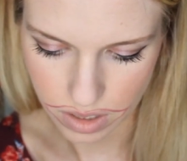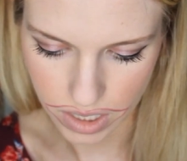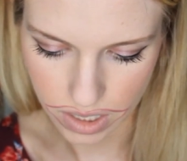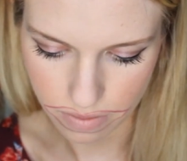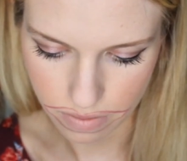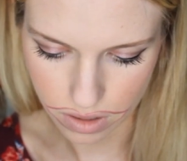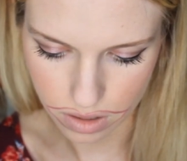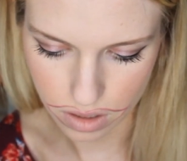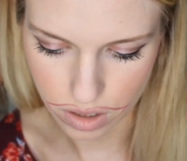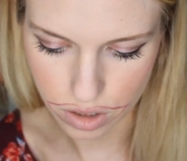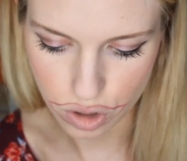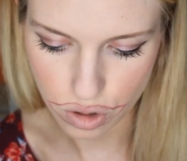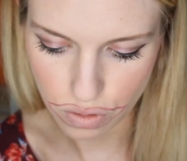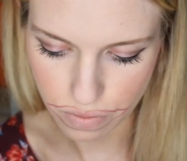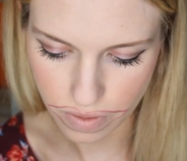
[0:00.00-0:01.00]
I have a
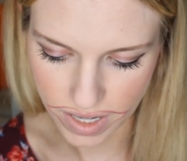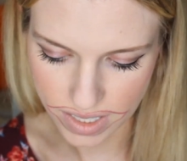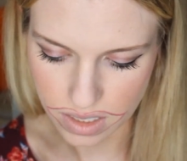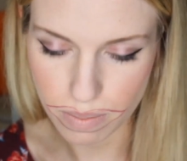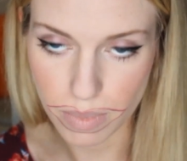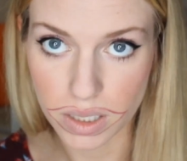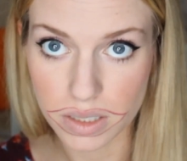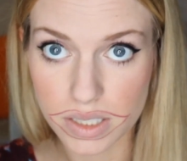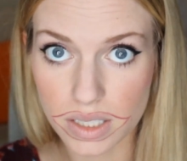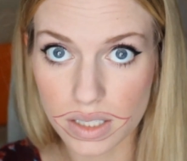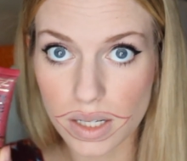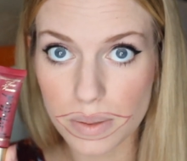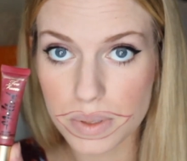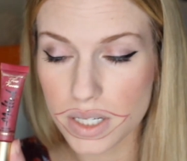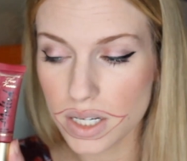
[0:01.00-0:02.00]
Too Faced melted
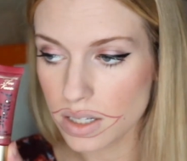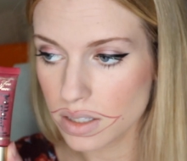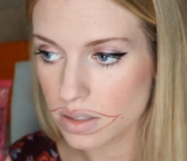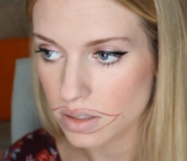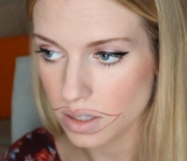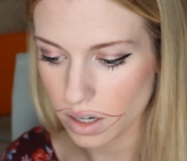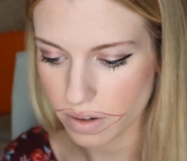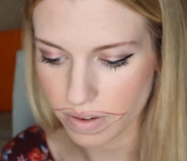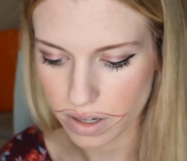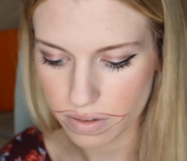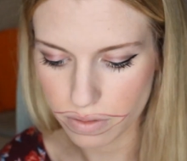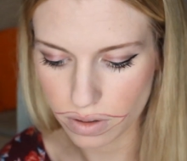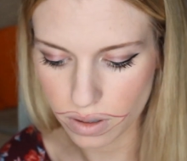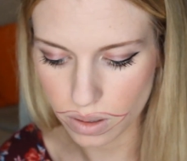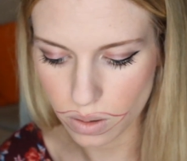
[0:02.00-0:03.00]
lipstick that I've
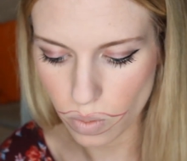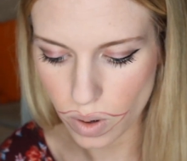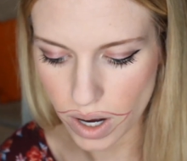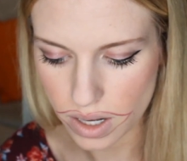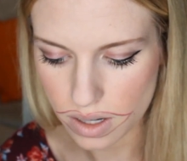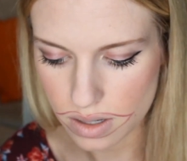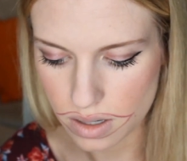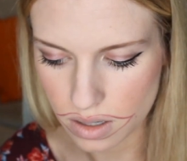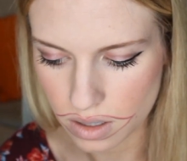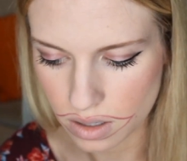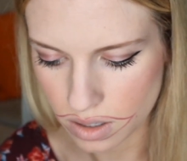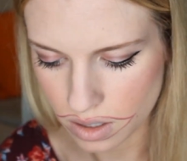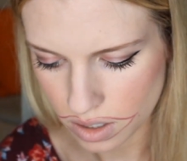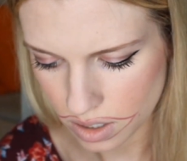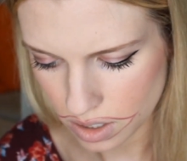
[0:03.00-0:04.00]
had for a little while.
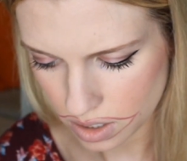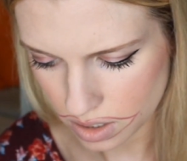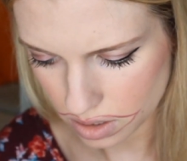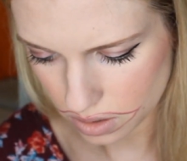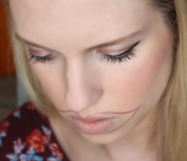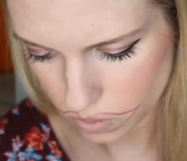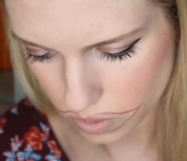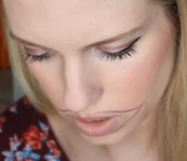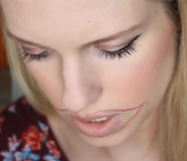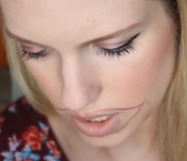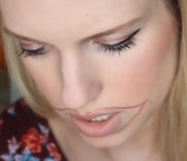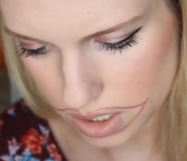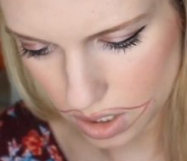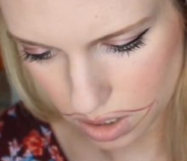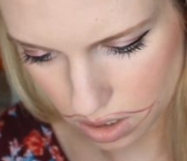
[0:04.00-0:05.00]
This one
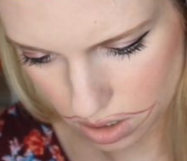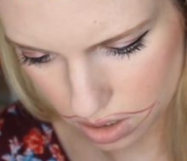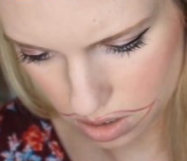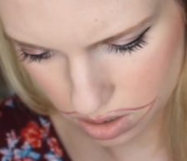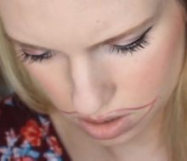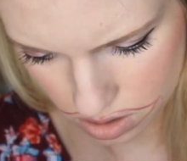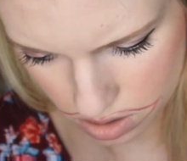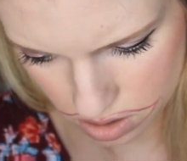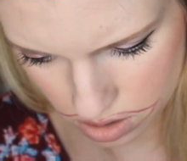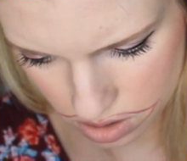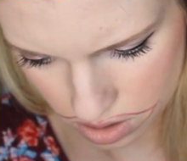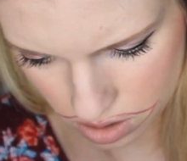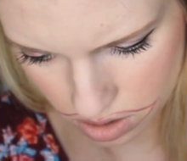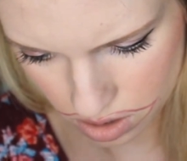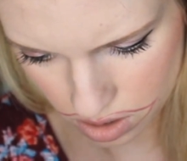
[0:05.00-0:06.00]
is
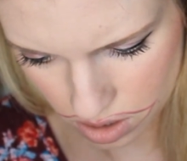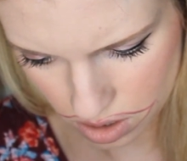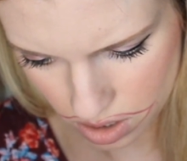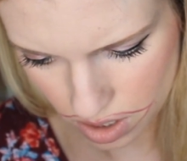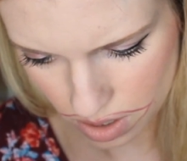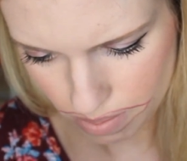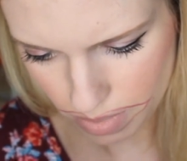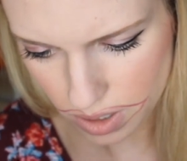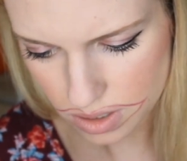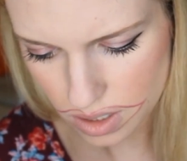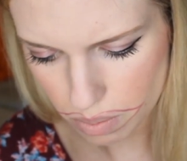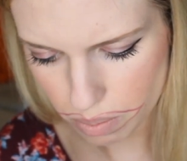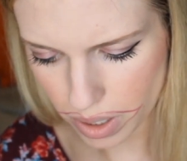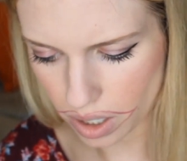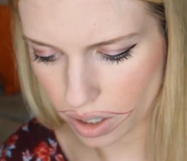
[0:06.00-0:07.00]
in
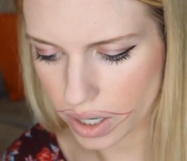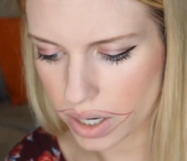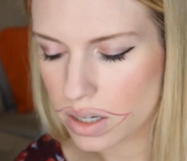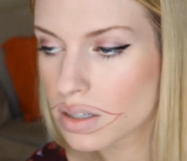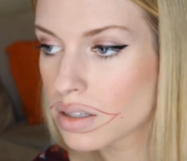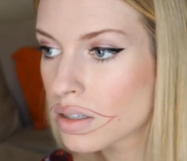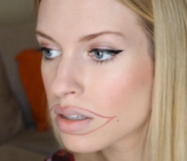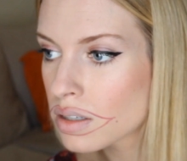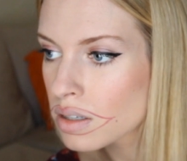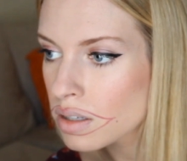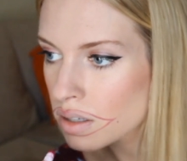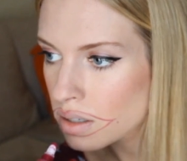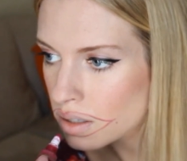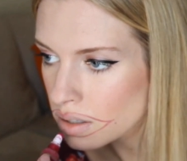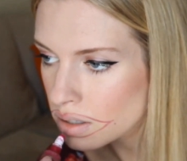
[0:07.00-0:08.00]
Melted Berry.
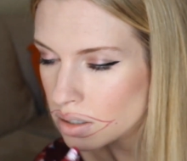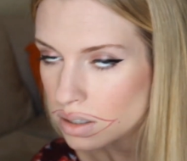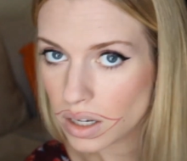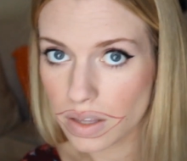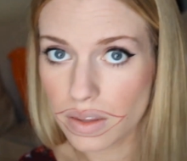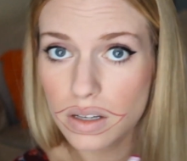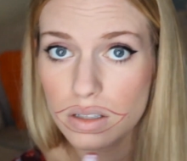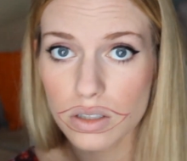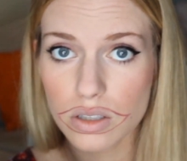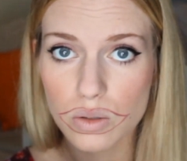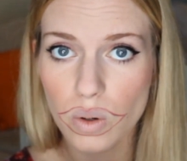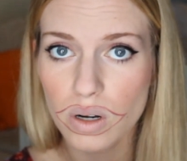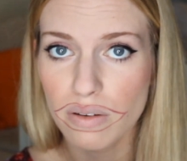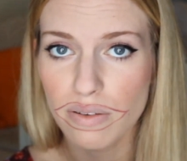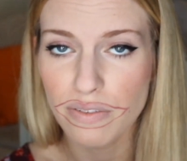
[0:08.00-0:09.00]
And then you just
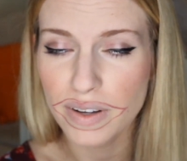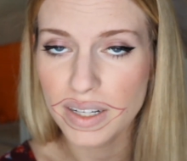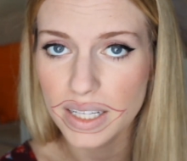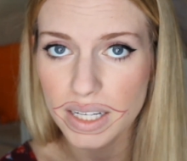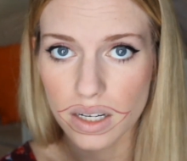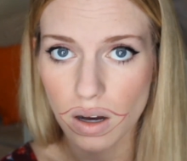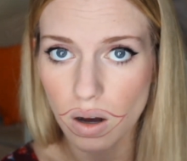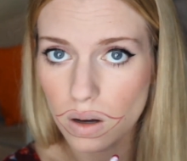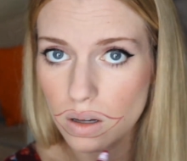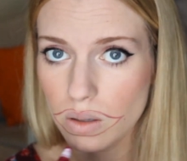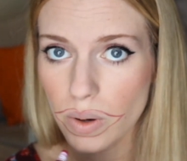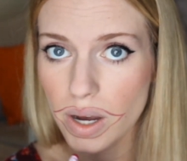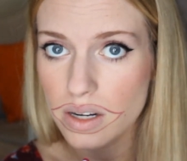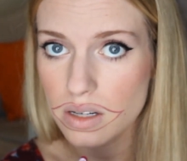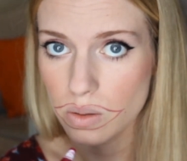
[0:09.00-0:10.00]
want to fill in all the
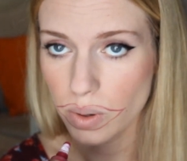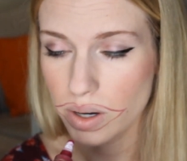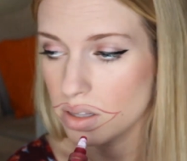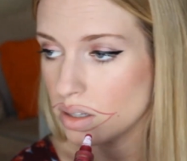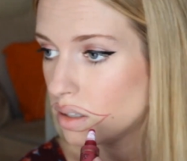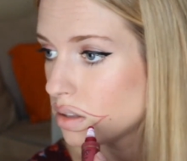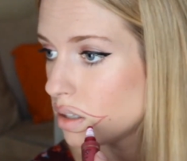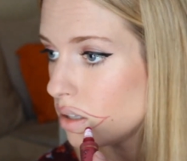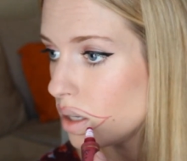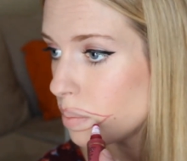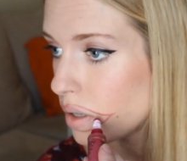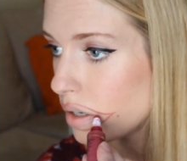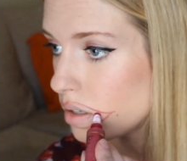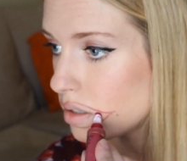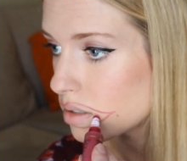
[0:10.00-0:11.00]
way to where the lip
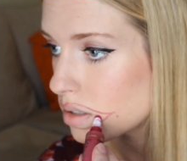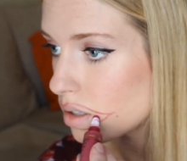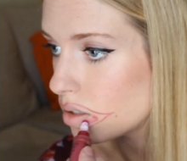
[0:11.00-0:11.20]
line is.